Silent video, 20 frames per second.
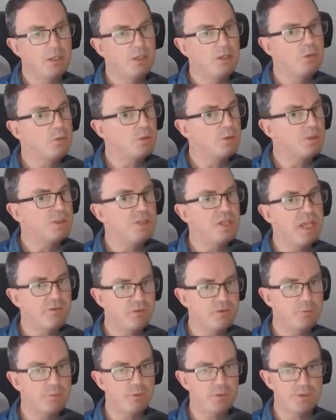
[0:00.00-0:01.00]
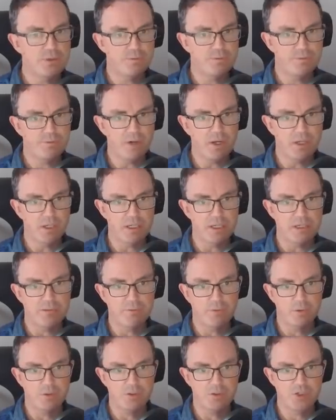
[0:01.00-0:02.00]
you can never put a 5
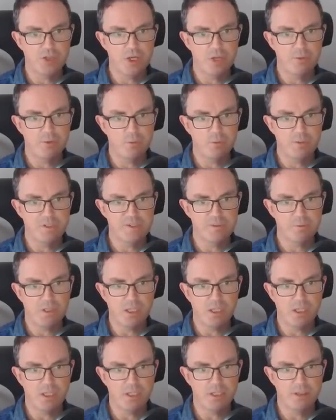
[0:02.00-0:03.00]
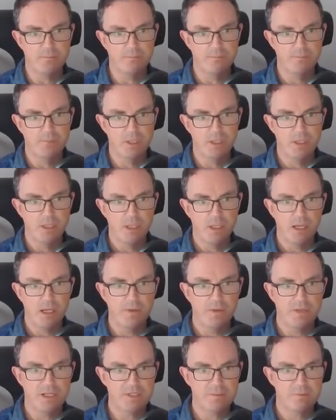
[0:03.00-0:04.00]
on a German whisper line.
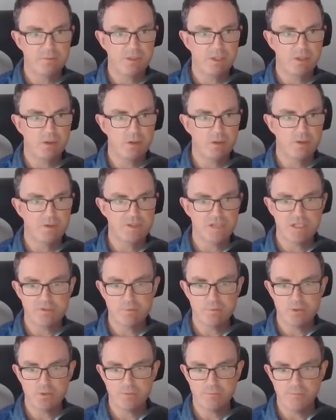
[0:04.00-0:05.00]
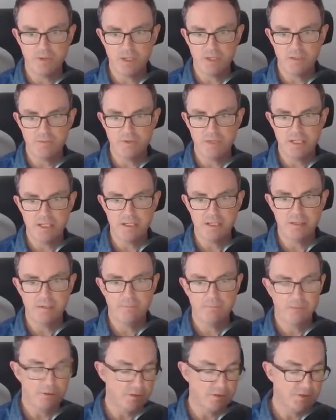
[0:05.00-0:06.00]
And that's because, let's put a 5 here
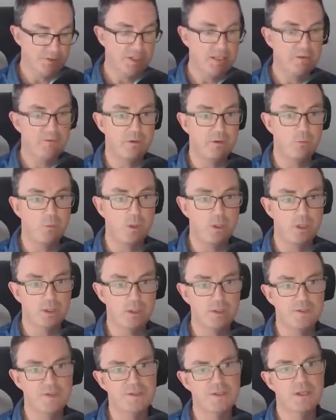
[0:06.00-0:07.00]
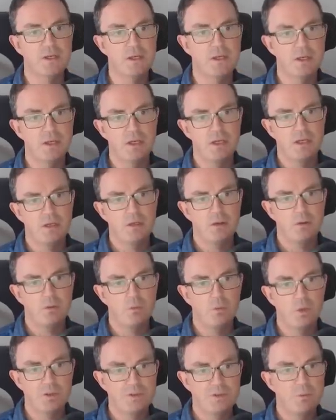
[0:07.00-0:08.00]
and see if it works.
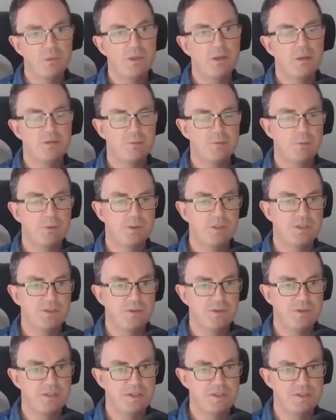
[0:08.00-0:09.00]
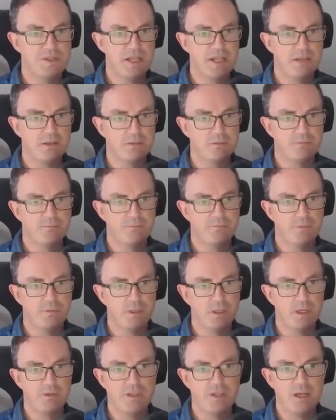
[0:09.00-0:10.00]
What are we going to put into this cell?
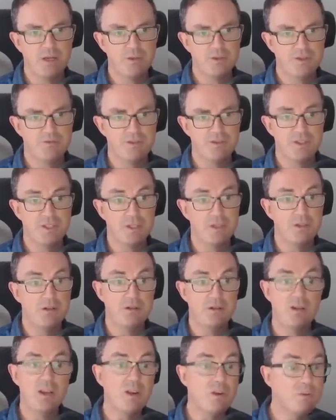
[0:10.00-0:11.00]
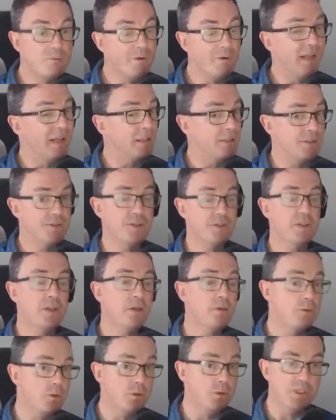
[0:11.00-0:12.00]
And the answer is no valid
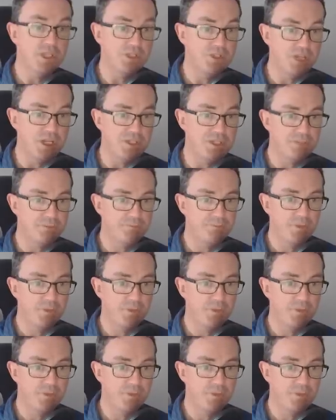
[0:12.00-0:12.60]
Sudoku digit.